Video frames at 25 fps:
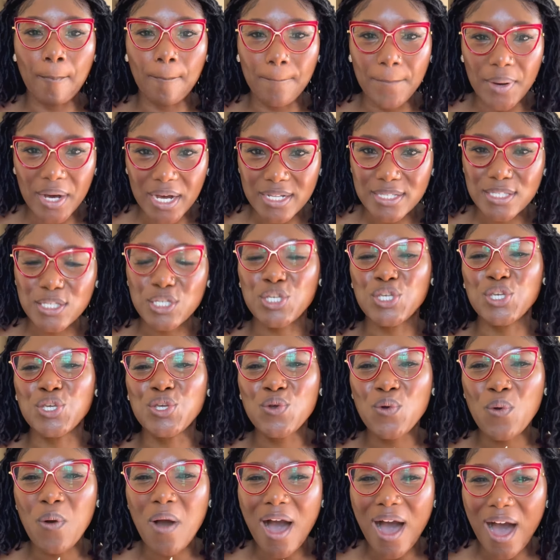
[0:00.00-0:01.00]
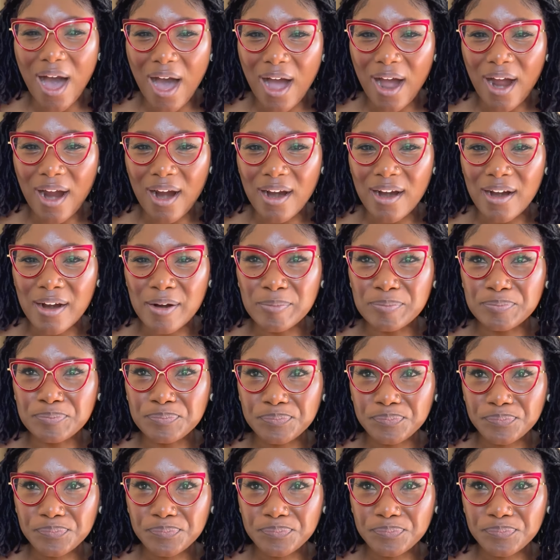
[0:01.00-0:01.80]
but you are